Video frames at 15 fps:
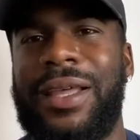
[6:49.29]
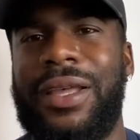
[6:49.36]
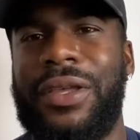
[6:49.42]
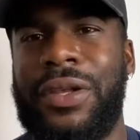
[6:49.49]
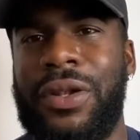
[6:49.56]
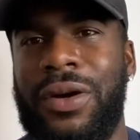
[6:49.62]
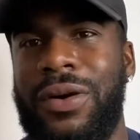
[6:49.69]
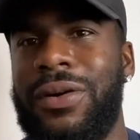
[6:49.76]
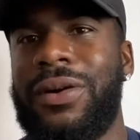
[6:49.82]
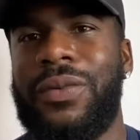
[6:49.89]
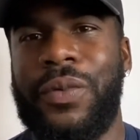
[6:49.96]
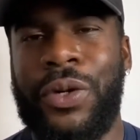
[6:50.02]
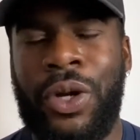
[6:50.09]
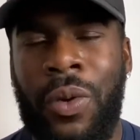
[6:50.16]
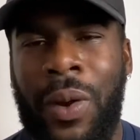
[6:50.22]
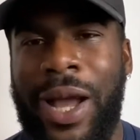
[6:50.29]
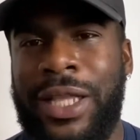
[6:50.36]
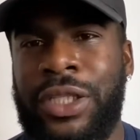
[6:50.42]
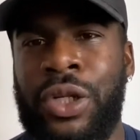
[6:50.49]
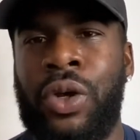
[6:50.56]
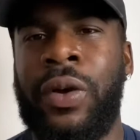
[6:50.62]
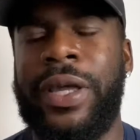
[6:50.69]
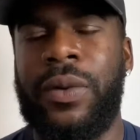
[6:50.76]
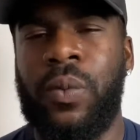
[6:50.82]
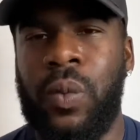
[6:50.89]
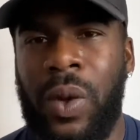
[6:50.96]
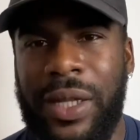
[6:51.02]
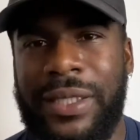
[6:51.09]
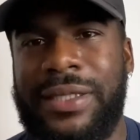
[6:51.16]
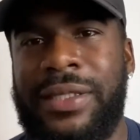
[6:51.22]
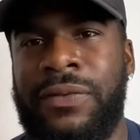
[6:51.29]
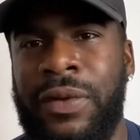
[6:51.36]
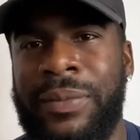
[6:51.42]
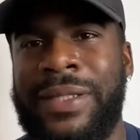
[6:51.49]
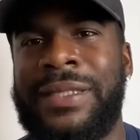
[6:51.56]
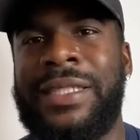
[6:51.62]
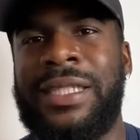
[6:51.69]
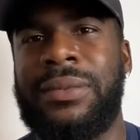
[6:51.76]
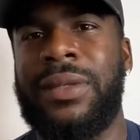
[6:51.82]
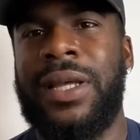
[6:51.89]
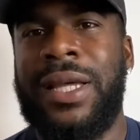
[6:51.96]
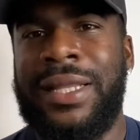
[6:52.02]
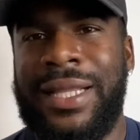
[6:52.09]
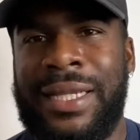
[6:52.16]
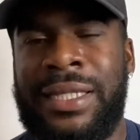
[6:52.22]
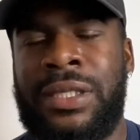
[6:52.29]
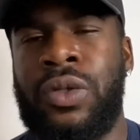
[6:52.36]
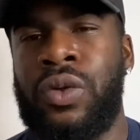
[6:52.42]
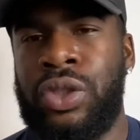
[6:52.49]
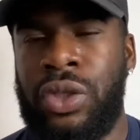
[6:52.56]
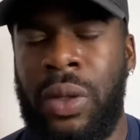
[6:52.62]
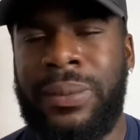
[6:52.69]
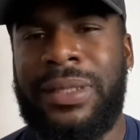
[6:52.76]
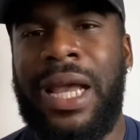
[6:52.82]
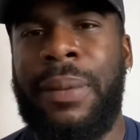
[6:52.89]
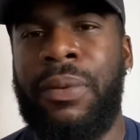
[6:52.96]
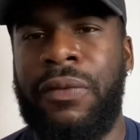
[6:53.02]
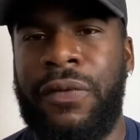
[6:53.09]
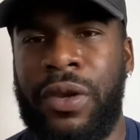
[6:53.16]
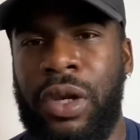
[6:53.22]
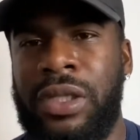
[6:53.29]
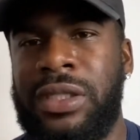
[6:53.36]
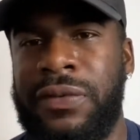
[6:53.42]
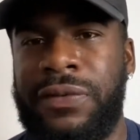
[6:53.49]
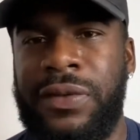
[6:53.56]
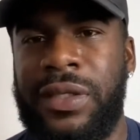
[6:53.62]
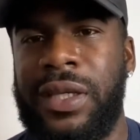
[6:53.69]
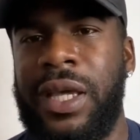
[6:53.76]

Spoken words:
You know, we know what Ancelotti wants from his team. There's still some type of philosophy.